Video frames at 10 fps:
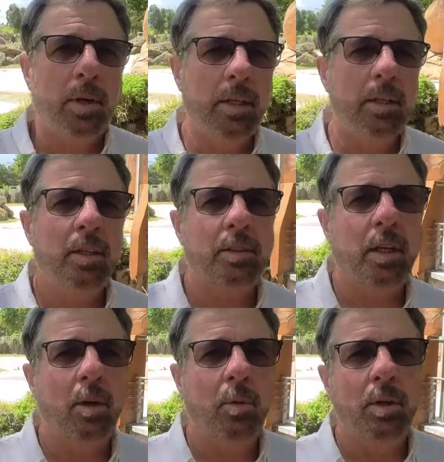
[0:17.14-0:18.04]
what I did is
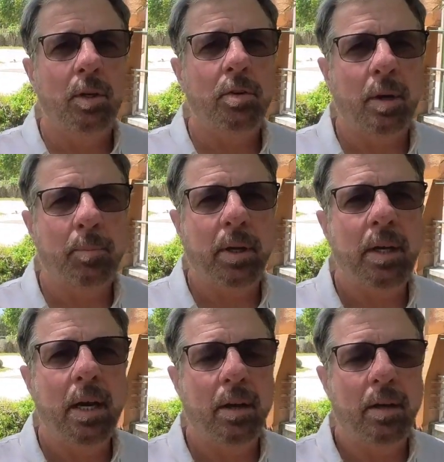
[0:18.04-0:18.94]
I lowered the
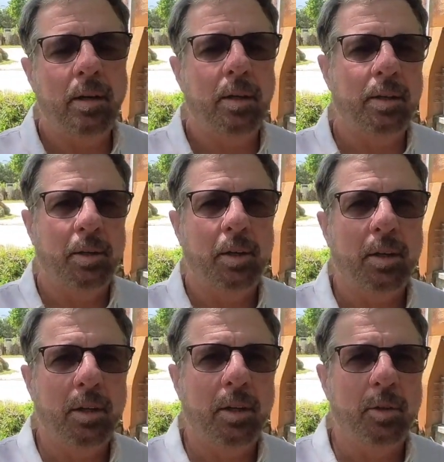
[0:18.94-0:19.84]
tripod down.
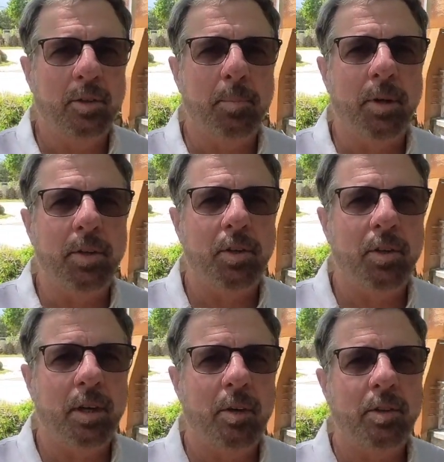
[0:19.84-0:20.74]
Luckily there's a bench
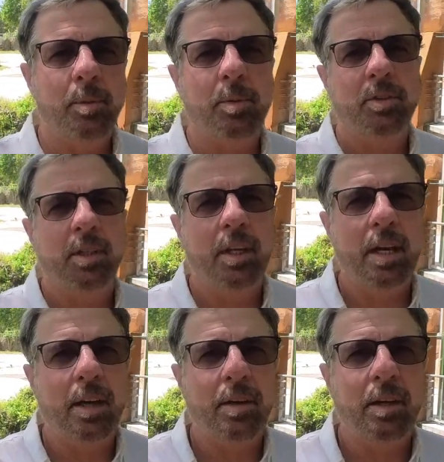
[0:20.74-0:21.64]
here and I was able to sit
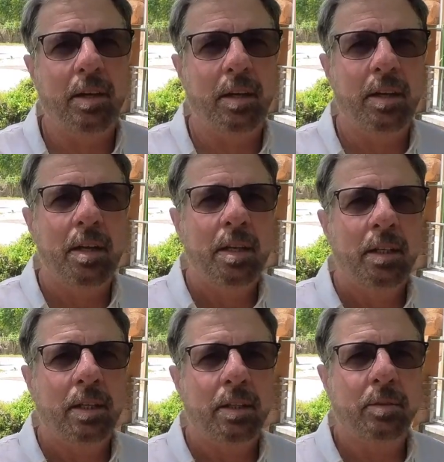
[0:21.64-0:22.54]
down
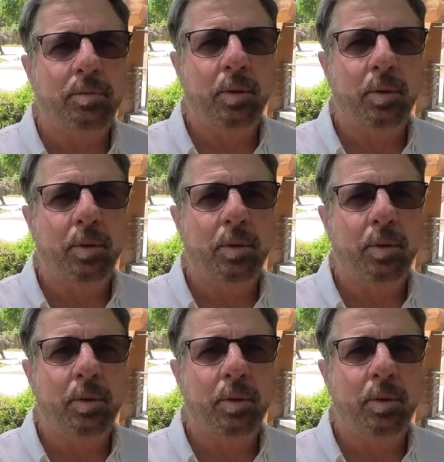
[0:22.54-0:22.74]
and take some